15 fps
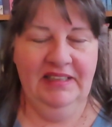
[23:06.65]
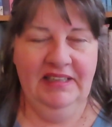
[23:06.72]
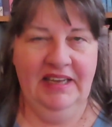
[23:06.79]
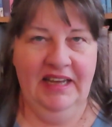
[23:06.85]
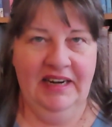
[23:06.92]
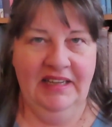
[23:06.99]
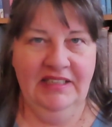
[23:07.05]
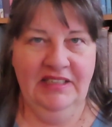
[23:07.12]

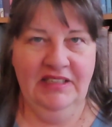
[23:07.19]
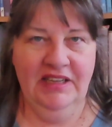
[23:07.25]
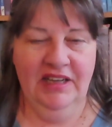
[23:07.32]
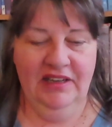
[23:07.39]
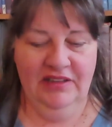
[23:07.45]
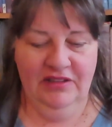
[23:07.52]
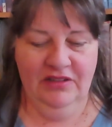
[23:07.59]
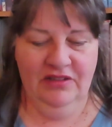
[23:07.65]
get us
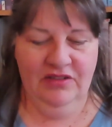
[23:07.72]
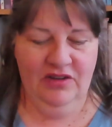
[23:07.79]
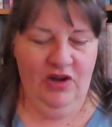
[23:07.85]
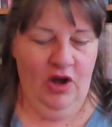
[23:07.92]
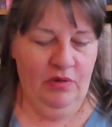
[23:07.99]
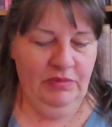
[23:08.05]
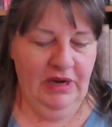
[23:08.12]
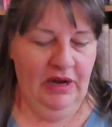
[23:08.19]
to
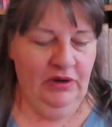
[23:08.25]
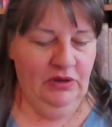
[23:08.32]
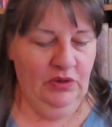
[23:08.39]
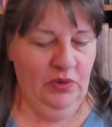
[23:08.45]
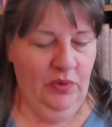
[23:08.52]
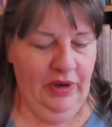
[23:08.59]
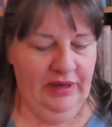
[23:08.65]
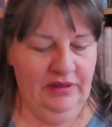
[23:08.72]
calm down
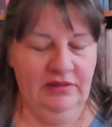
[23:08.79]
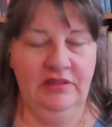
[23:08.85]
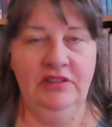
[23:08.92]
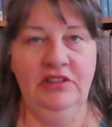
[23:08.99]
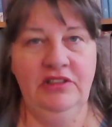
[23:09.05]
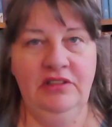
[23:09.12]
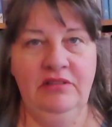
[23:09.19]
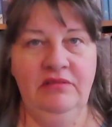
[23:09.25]
and quit
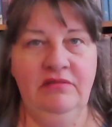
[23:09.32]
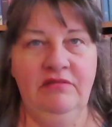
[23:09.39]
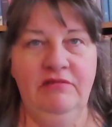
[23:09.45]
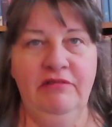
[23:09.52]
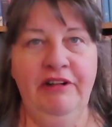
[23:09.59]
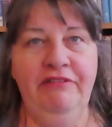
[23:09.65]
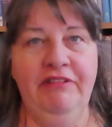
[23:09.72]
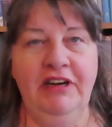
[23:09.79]

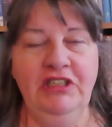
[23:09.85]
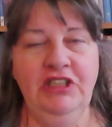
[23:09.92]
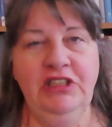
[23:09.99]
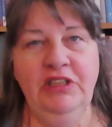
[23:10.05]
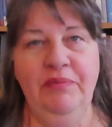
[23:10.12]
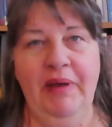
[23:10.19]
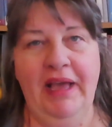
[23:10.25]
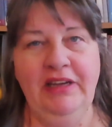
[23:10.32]

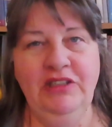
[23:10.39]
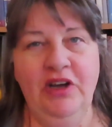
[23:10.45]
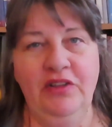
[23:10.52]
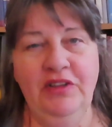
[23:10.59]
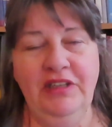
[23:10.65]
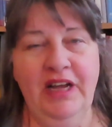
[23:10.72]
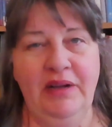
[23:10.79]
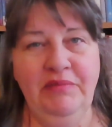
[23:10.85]
refreshing the page all
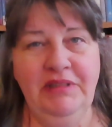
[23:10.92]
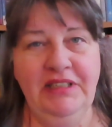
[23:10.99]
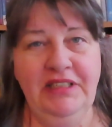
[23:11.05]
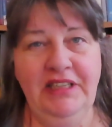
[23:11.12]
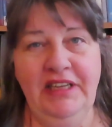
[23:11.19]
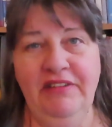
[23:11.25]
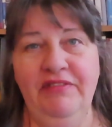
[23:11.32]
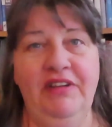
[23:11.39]
the time to
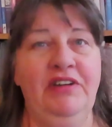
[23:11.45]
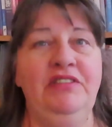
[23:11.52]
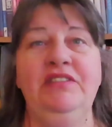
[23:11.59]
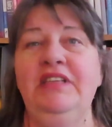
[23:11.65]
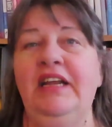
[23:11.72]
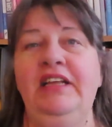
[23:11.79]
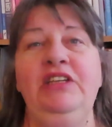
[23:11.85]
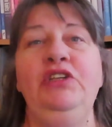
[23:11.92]
see if
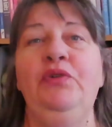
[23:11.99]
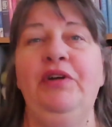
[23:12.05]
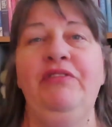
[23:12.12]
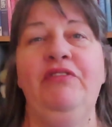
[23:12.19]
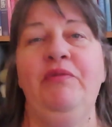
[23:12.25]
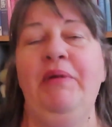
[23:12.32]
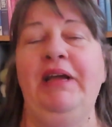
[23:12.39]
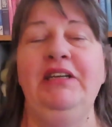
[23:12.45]
there's any new
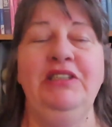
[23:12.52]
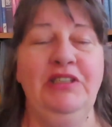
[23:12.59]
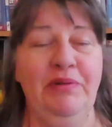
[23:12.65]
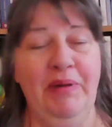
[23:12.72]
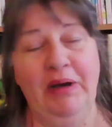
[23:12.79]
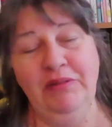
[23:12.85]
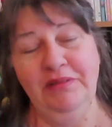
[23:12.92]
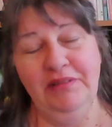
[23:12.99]
information
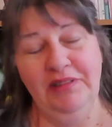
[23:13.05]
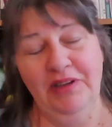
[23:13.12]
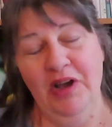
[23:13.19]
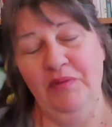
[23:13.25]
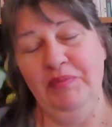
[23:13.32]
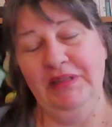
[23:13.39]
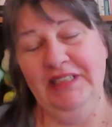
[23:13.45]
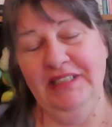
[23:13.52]
about the
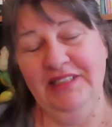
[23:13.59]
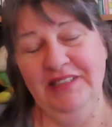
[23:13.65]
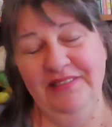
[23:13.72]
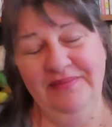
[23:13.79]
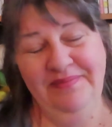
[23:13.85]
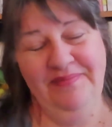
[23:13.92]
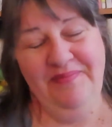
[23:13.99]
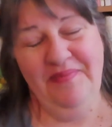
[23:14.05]

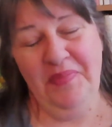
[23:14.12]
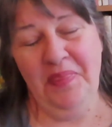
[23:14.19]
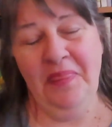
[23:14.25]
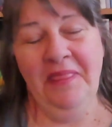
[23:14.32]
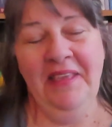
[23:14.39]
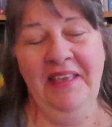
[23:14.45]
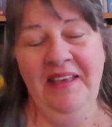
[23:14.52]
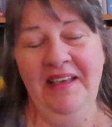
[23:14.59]
competition.
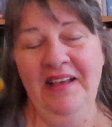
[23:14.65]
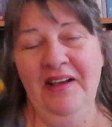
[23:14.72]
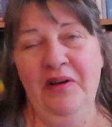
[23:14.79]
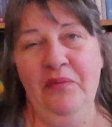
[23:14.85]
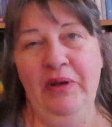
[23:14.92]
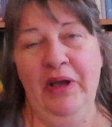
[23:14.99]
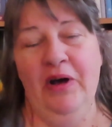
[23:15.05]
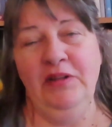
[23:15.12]

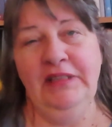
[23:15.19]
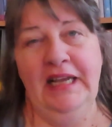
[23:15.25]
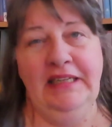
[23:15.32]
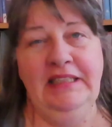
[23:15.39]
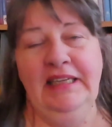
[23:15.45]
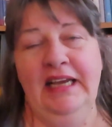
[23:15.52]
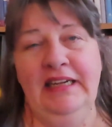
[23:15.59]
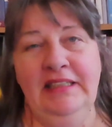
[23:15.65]
We all
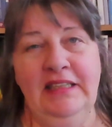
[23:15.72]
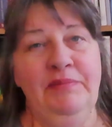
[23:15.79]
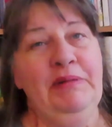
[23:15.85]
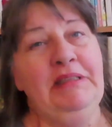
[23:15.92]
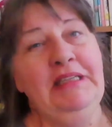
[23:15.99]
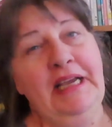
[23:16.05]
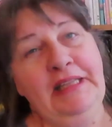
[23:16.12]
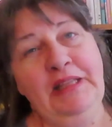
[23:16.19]
tend to get a little
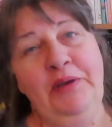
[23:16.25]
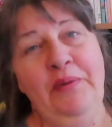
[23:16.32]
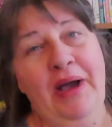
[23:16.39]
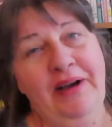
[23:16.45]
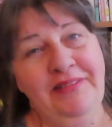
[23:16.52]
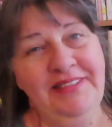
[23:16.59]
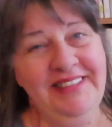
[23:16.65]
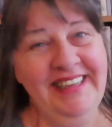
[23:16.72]
bit tightly
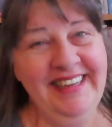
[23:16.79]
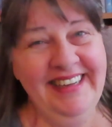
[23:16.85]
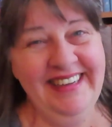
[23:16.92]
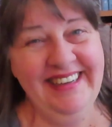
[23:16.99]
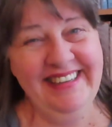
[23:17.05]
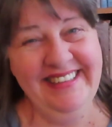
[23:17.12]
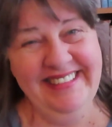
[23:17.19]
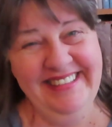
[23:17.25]
wound
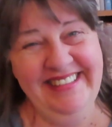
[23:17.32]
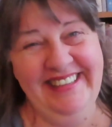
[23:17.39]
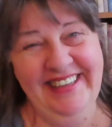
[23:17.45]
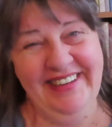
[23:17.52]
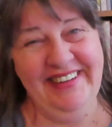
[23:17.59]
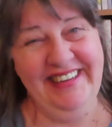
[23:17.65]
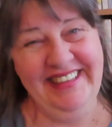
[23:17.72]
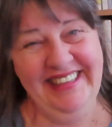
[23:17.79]

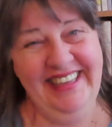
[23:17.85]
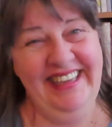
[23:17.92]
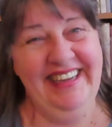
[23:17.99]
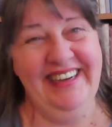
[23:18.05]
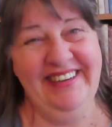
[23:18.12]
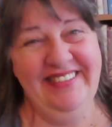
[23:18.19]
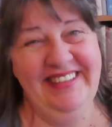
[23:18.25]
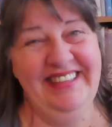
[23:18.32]
during the
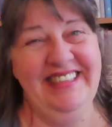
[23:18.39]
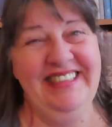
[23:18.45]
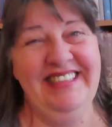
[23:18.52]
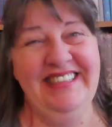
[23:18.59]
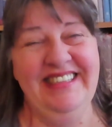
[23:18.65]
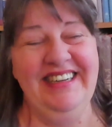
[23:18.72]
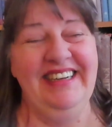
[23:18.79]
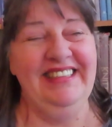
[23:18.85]
year when this
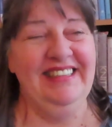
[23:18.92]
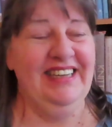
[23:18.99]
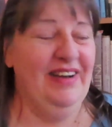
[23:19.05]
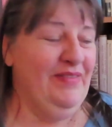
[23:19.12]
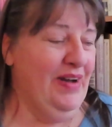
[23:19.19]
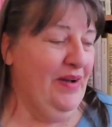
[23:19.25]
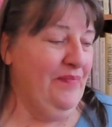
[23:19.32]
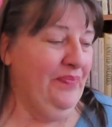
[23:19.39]
is starting to
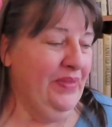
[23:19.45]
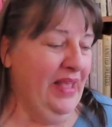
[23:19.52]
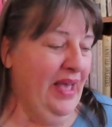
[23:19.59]
come up.